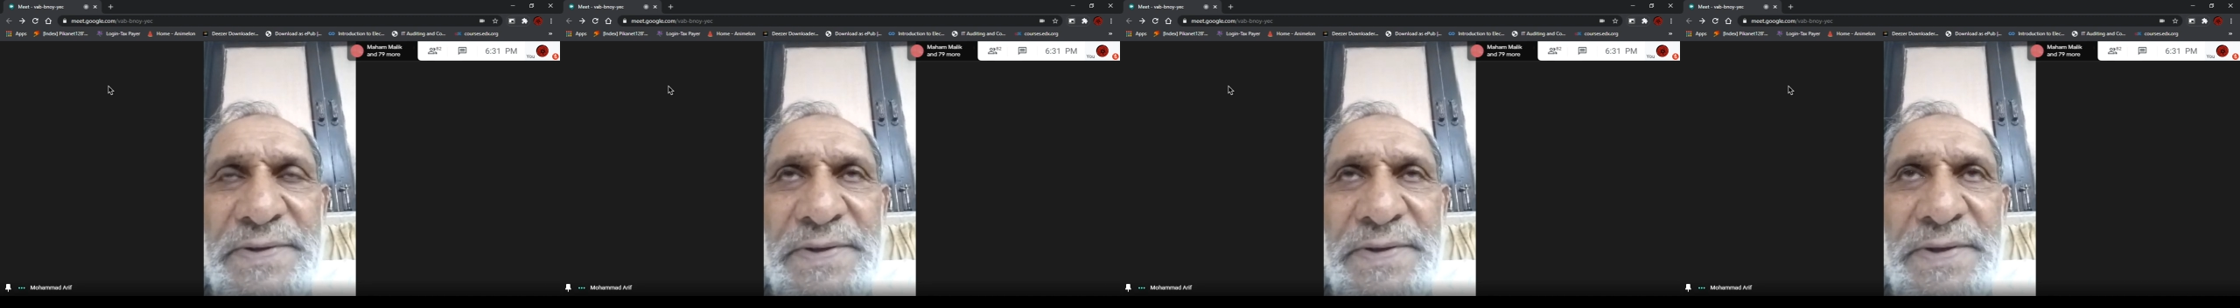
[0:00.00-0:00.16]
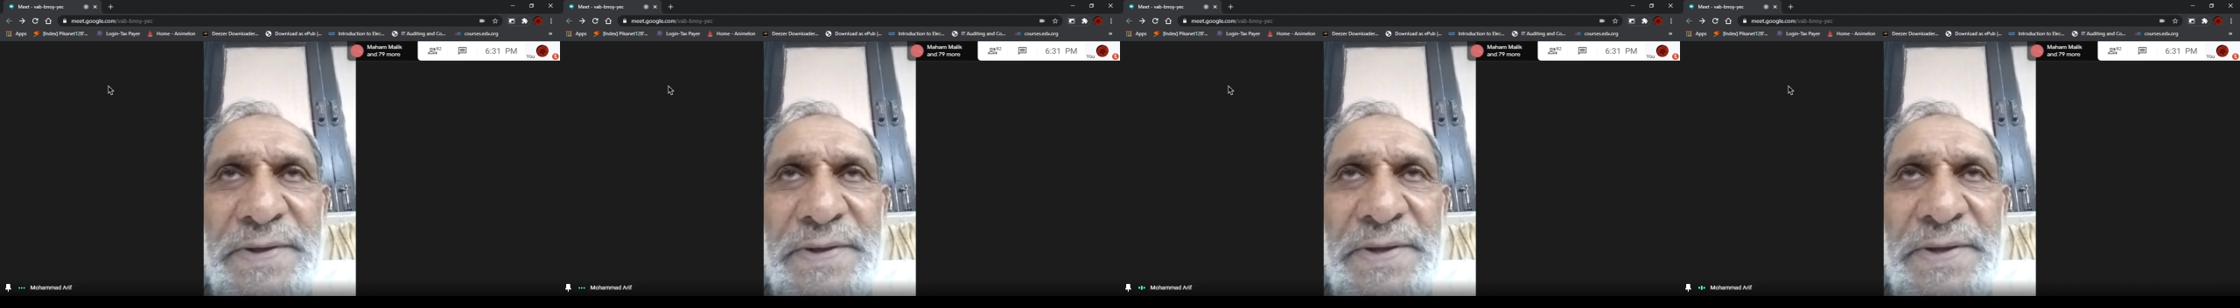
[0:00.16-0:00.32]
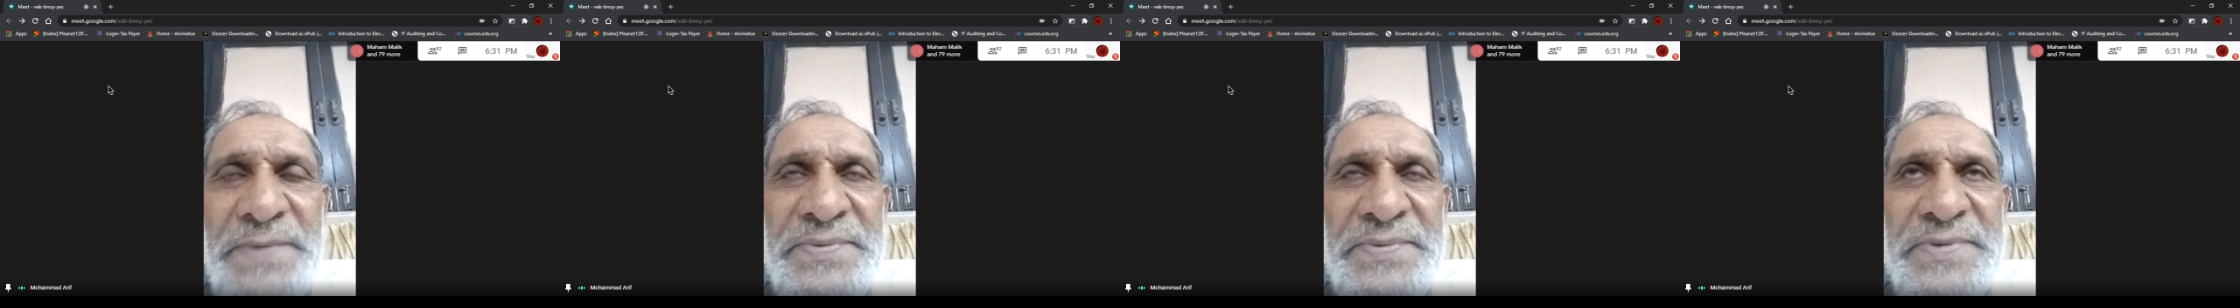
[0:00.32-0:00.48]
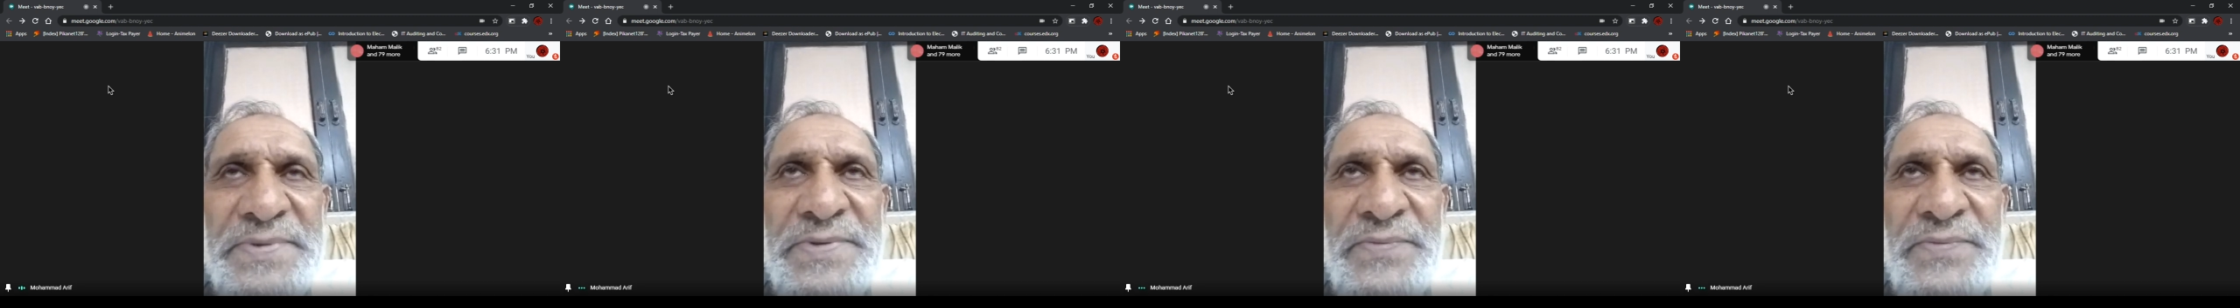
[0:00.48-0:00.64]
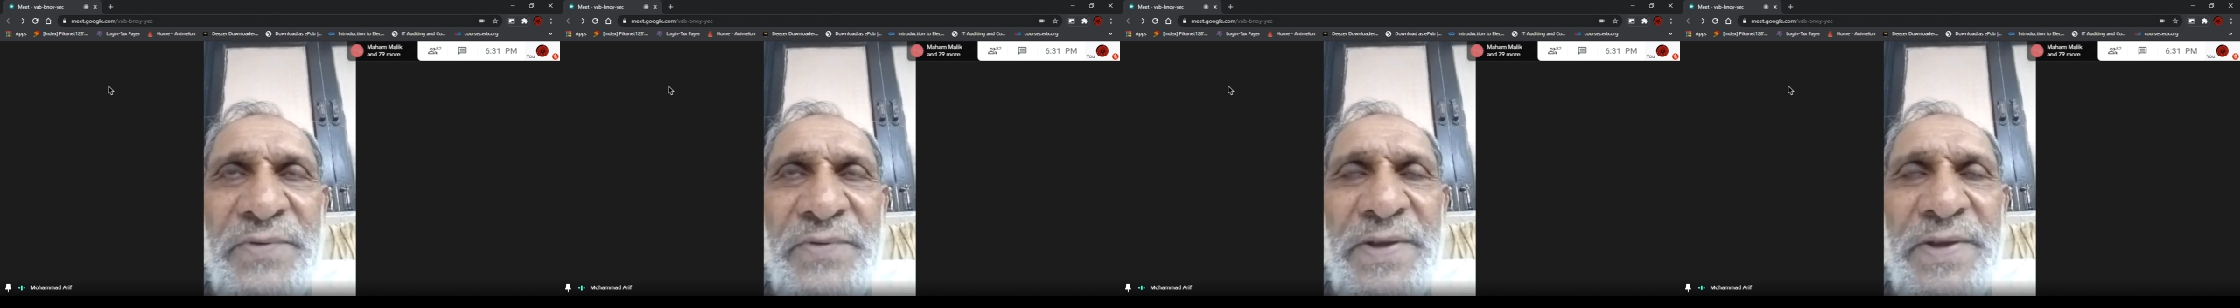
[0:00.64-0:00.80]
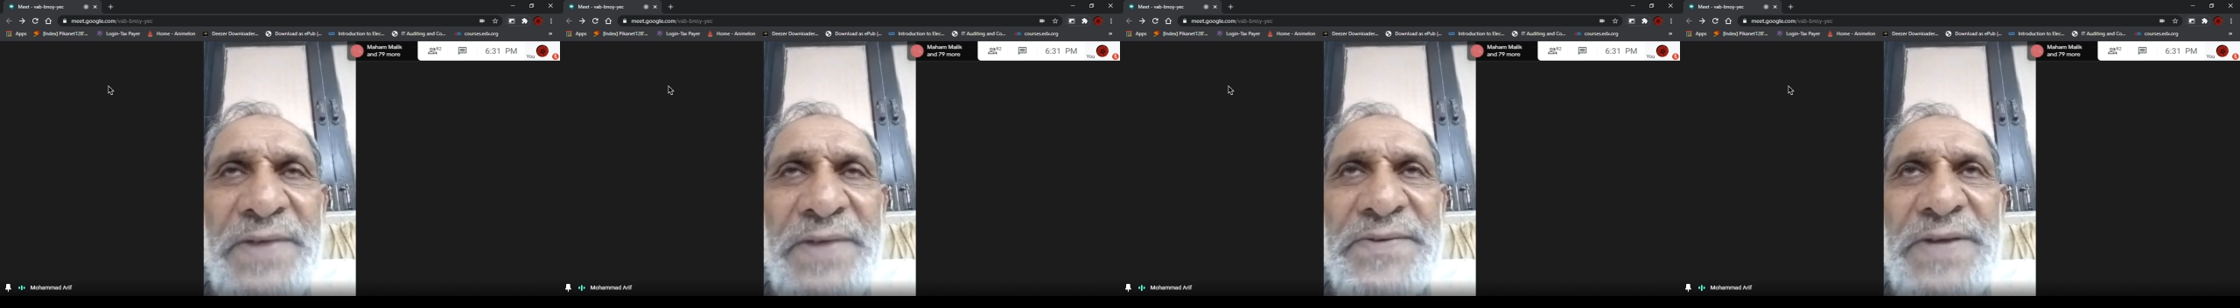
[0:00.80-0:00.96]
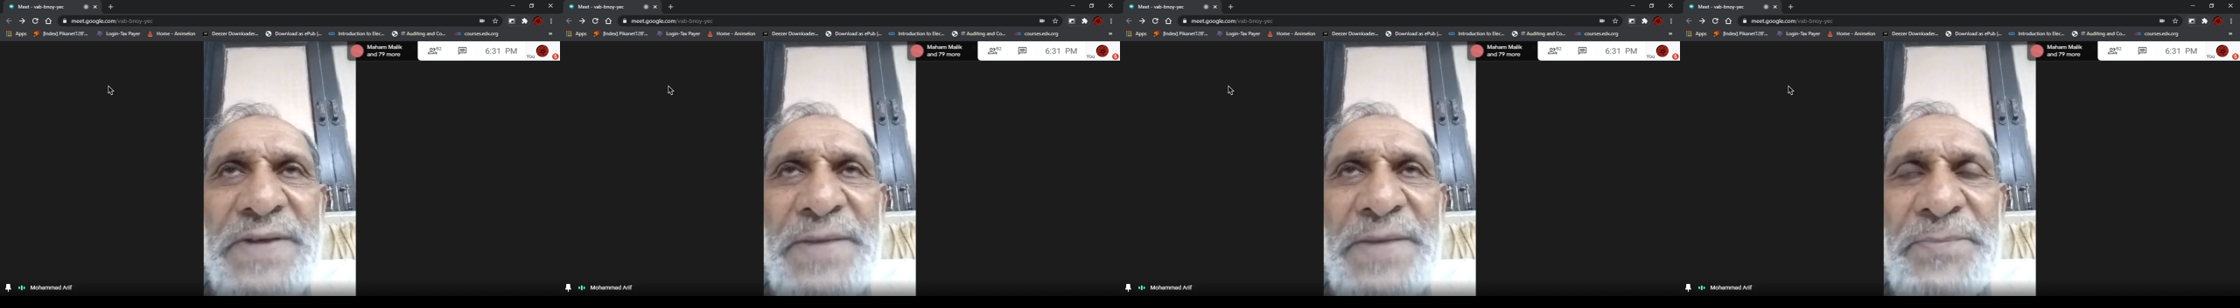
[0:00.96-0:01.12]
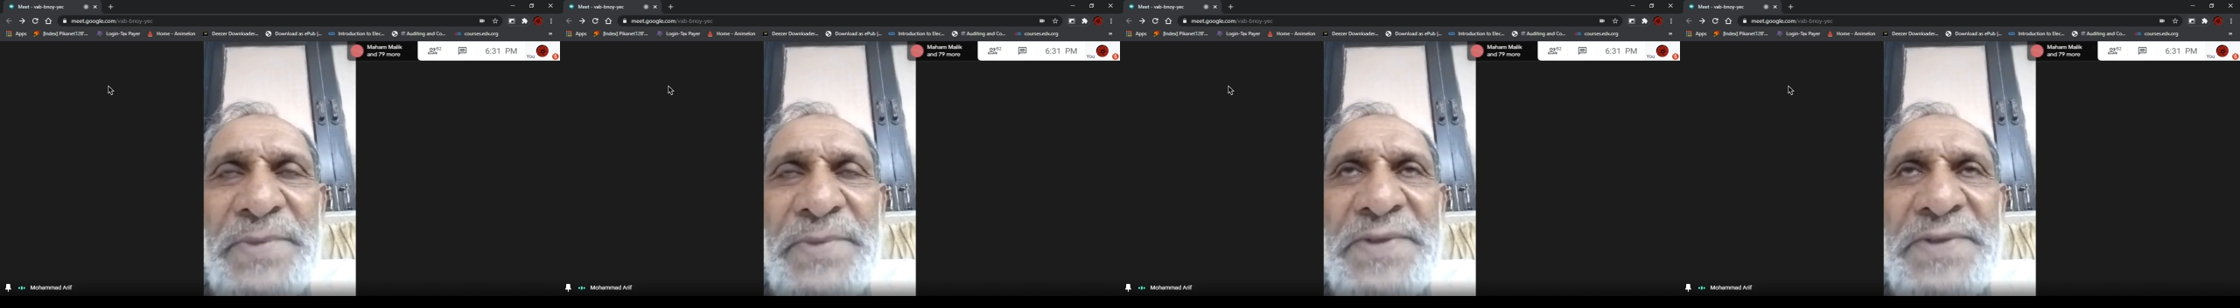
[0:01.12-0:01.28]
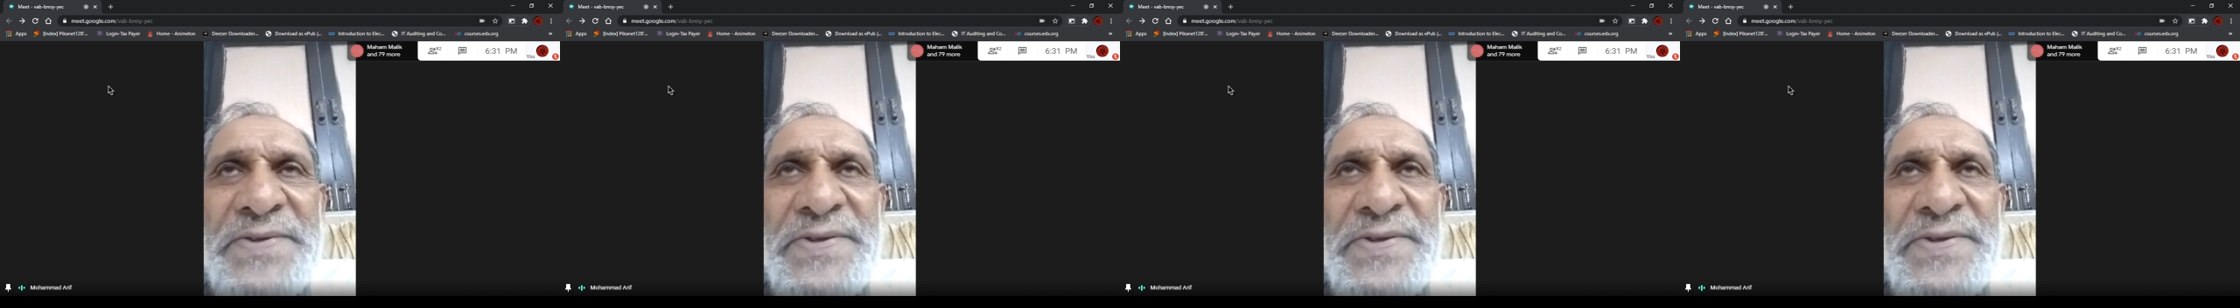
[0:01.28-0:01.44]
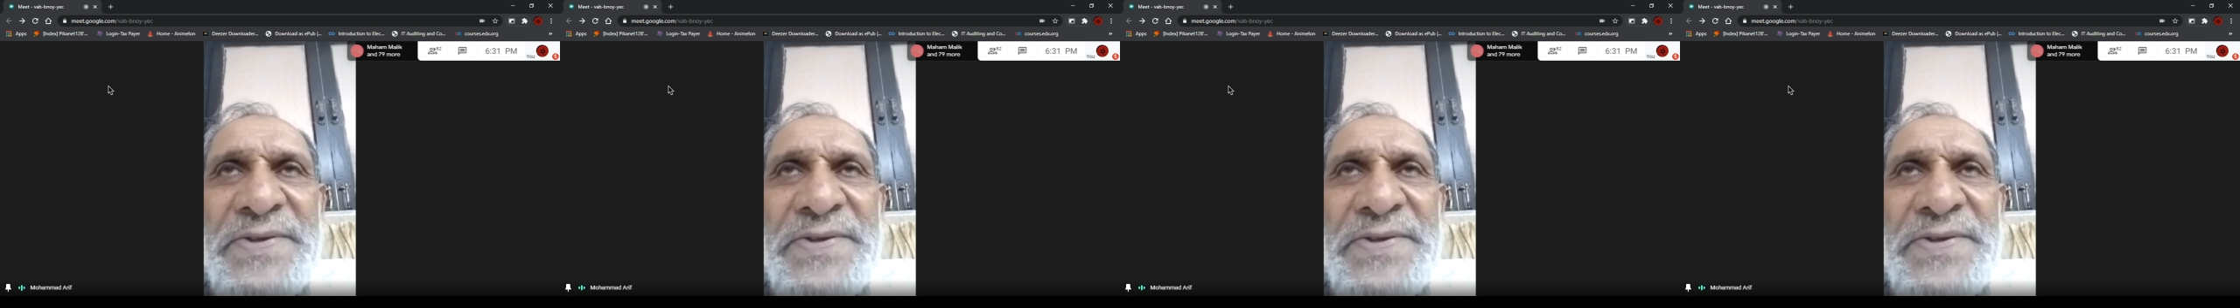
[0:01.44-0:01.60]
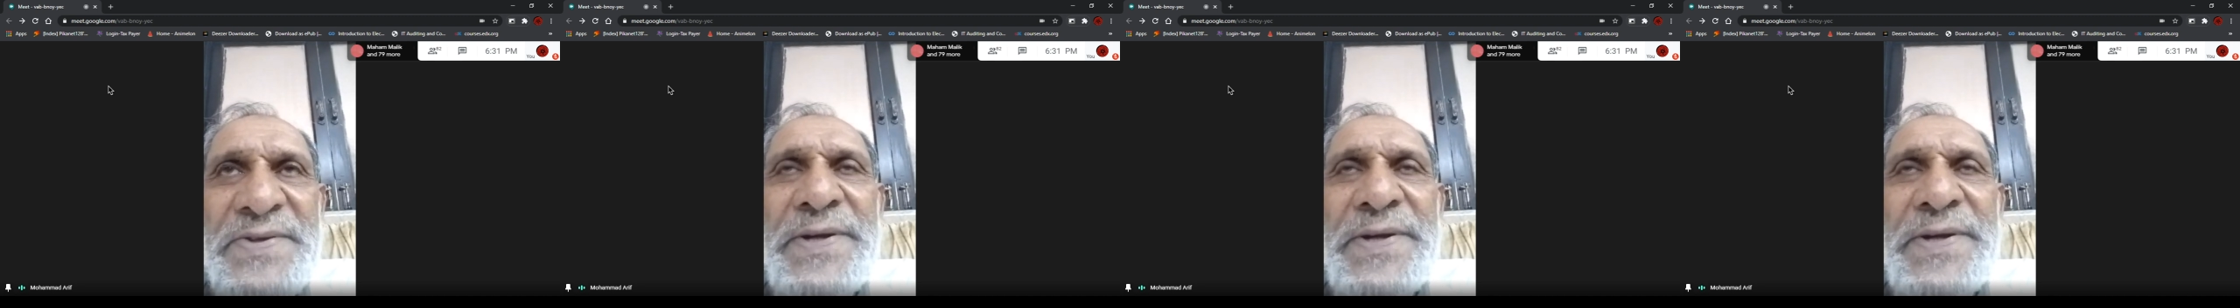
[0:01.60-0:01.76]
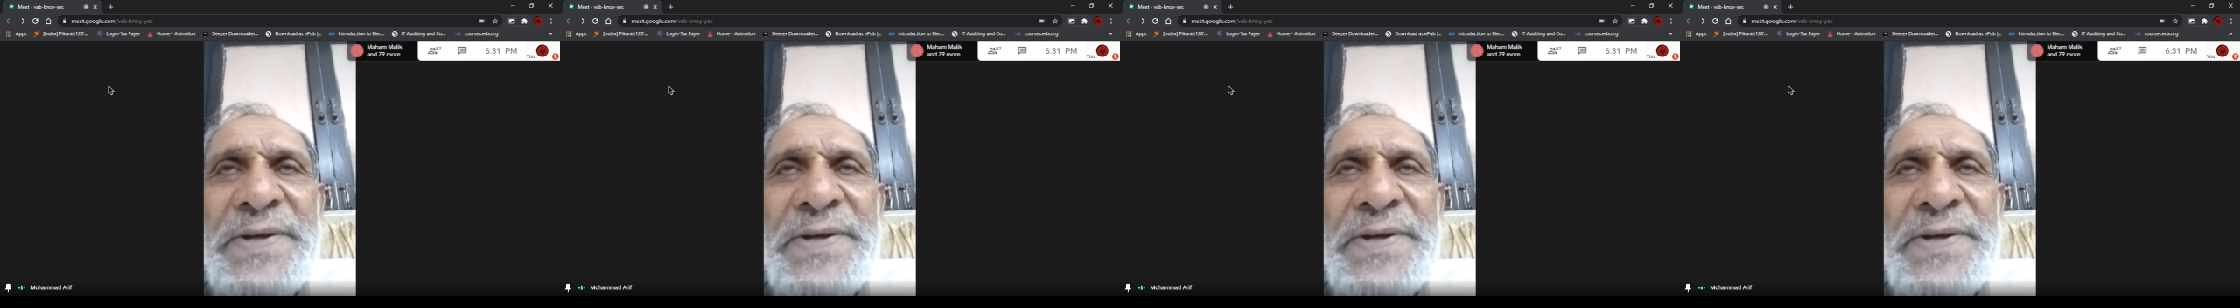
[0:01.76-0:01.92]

If, for example, somebody has